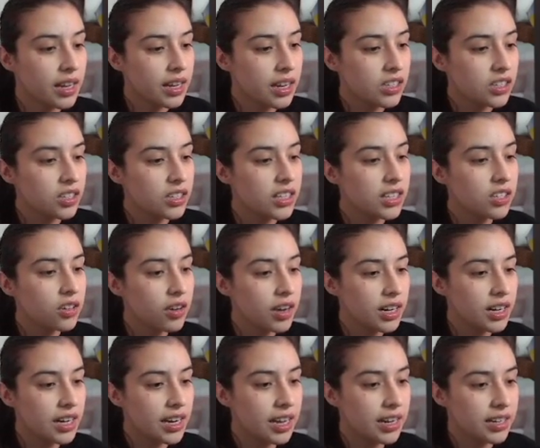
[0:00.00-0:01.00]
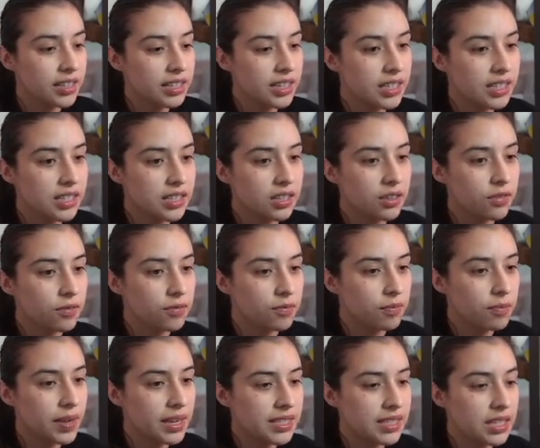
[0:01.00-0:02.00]
So let's go ahead and edit this to
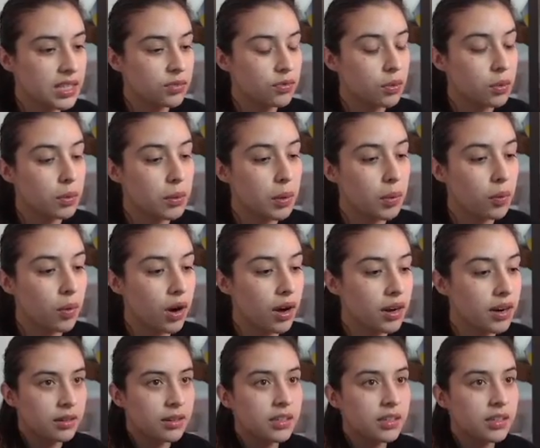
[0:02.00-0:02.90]
make sense for what we want.